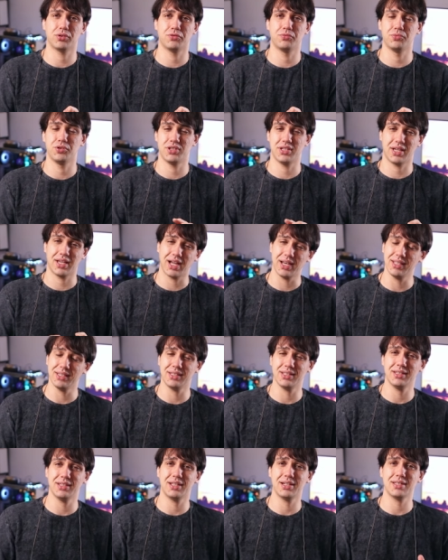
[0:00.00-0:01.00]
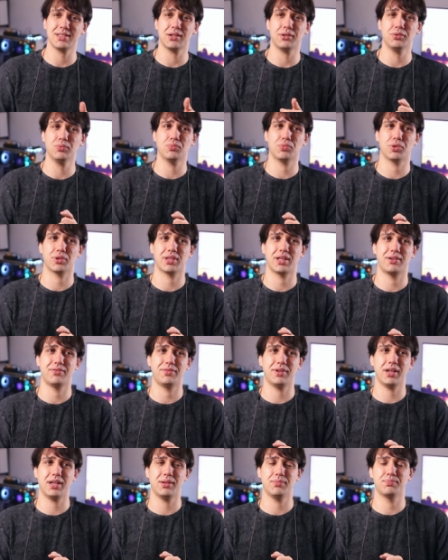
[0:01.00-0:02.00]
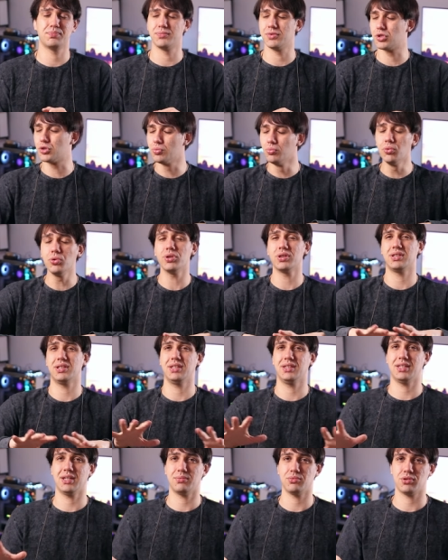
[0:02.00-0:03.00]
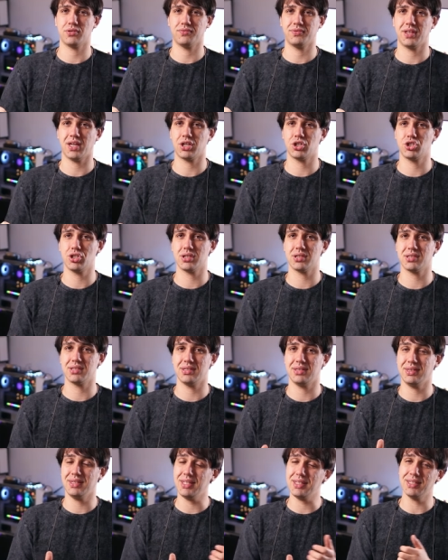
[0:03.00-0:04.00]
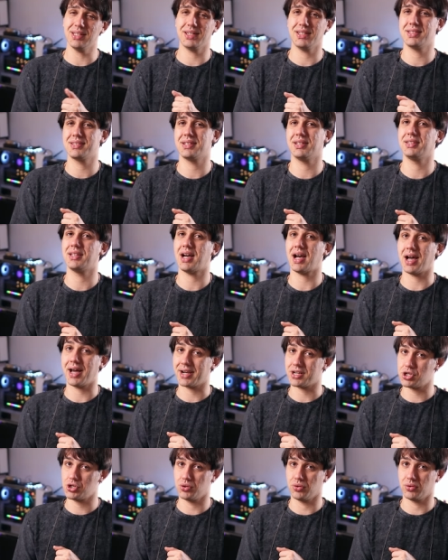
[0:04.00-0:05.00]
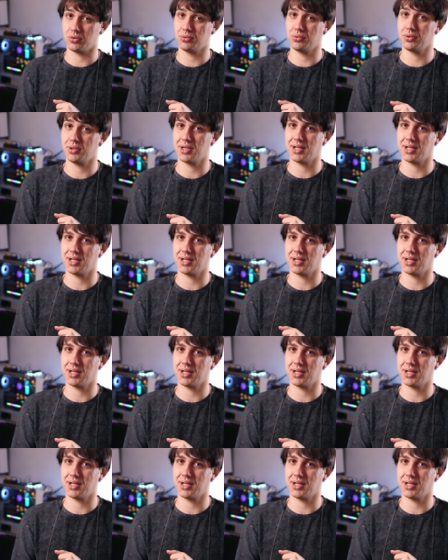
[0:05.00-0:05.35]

of musicality in their sound, both are very smooth in terms of textures, neither isn't harsh or too